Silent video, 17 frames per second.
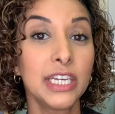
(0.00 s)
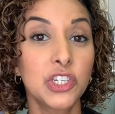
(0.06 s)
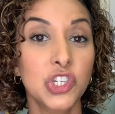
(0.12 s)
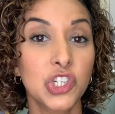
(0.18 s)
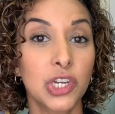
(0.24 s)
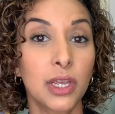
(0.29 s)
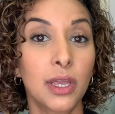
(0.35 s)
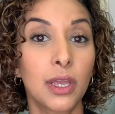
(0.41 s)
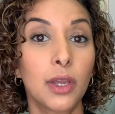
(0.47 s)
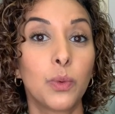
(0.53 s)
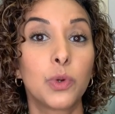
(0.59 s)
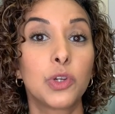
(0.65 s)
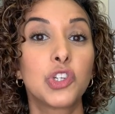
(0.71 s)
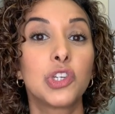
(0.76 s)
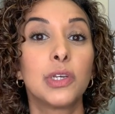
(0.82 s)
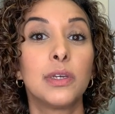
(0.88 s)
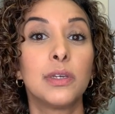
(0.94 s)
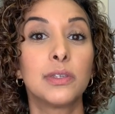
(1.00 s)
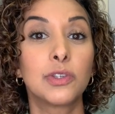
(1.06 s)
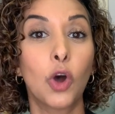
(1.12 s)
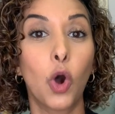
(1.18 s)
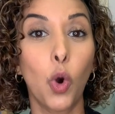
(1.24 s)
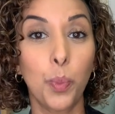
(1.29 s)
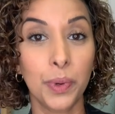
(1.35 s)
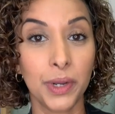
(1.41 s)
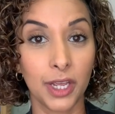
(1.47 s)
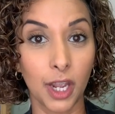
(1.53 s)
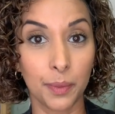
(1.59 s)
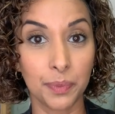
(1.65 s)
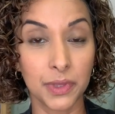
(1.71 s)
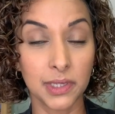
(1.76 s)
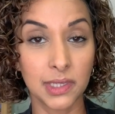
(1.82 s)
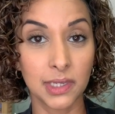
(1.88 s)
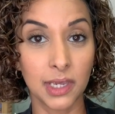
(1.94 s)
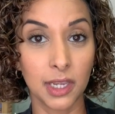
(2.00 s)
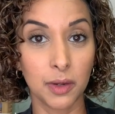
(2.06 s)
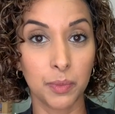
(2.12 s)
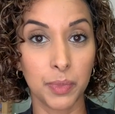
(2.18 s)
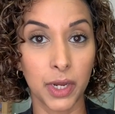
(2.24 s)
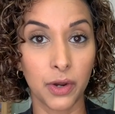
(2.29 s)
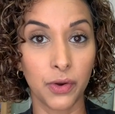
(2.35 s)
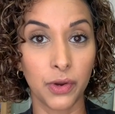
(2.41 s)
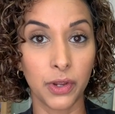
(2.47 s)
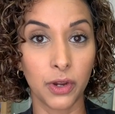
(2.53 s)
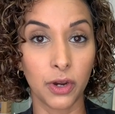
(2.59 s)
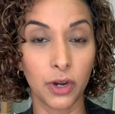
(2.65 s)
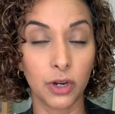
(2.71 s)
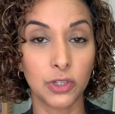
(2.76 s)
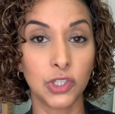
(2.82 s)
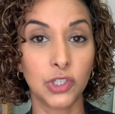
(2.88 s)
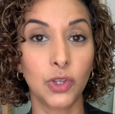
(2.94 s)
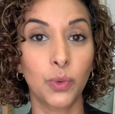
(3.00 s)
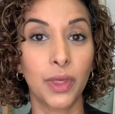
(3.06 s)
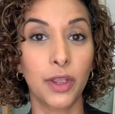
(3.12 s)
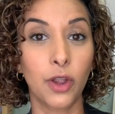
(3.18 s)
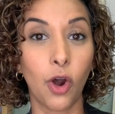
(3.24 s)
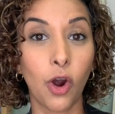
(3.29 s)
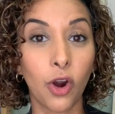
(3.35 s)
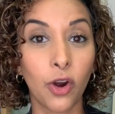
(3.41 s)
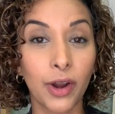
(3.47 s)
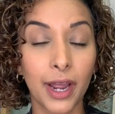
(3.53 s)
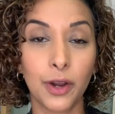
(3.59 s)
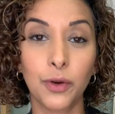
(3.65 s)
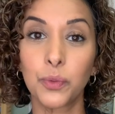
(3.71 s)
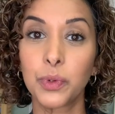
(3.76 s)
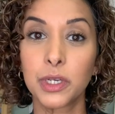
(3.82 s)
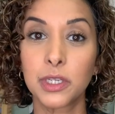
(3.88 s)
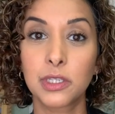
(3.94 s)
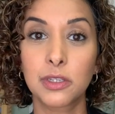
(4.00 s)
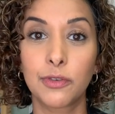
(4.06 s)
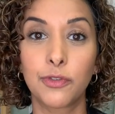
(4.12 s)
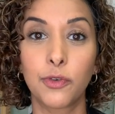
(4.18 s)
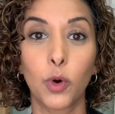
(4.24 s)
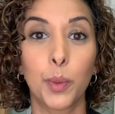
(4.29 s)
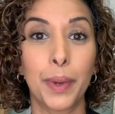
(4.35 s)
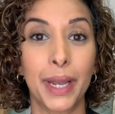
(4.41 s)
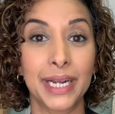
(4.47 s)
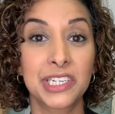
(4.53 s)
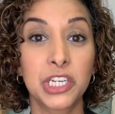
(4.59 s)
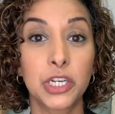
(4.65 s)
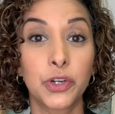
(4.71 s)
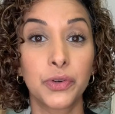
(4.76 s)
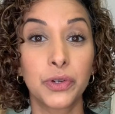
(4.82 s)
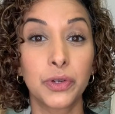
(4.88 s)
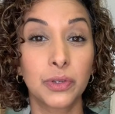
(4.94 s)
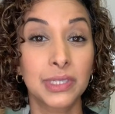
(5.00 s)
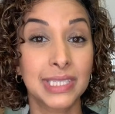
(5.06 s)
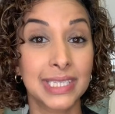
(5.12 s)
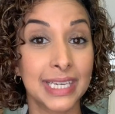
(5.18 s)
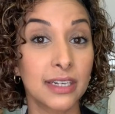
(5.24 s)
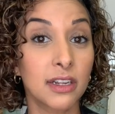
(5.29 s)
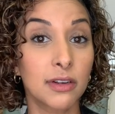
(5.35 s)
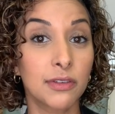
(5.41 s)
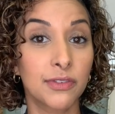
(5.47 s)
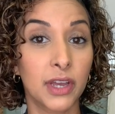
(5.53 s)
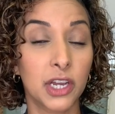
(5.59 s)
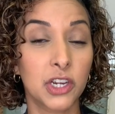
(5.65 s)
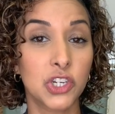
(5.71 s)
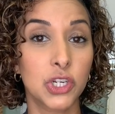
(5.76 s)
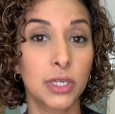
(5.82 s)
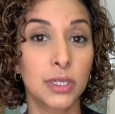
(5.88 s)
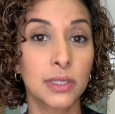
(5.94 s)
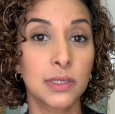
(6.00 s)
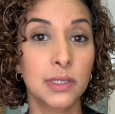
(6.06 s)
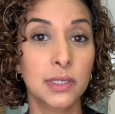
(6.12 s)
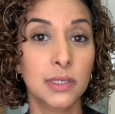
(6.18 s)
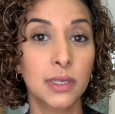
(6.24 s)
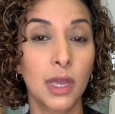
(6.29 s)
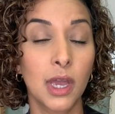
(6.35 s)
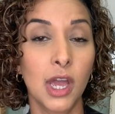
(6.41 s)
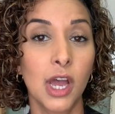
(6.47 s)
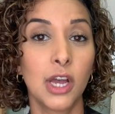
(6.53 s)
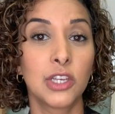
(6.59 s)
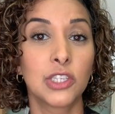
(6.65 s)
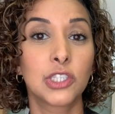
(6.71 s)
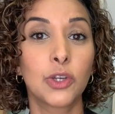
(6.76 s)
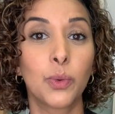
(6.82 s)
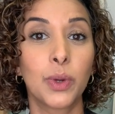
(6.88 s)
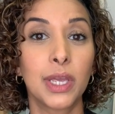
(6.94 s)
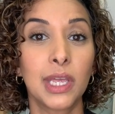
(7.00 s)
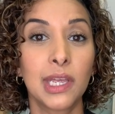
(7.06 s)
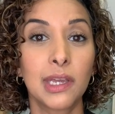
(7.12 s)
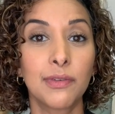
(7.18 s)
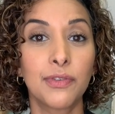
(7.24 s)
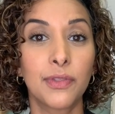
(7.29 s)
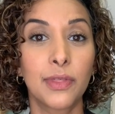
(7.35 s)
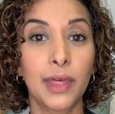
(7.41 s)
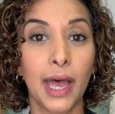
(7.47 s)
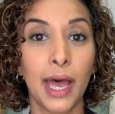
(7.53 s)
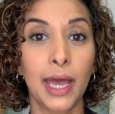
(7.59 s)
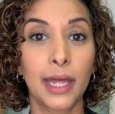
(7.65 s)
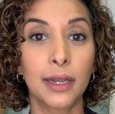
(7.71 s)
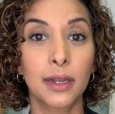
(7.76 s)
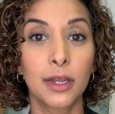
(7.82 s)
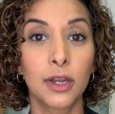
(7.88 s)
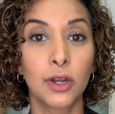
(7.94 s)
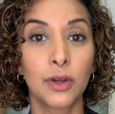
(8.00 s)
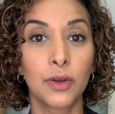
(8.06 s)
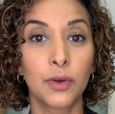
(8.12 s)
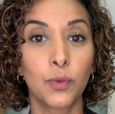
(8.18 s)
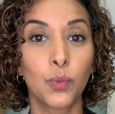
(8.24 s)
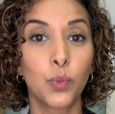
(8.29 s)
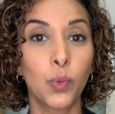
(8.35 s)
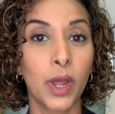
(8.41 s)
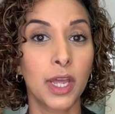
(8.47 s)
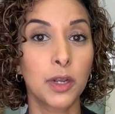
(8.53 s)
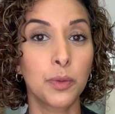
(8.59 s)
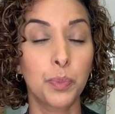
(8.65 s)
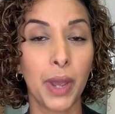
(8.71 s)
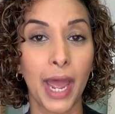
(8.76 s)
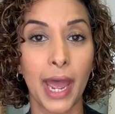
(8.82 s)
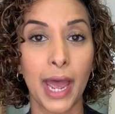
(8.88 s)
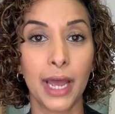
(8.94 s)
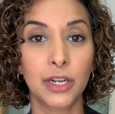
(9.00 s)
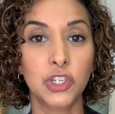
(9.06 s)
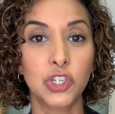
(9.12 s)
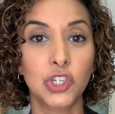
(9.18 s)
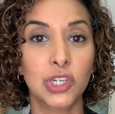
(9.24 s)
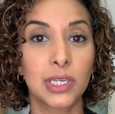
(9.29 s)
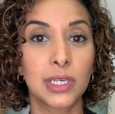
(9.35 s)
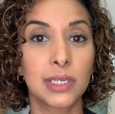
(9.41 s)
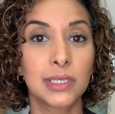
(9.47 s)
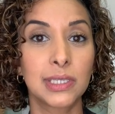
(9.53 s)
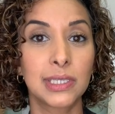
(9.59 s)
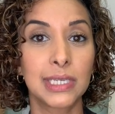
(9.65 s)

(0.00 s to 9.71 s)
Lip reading: itching, which is opening up the skin barrier, so they are at risk for bacterial skin infections. So if that red patch is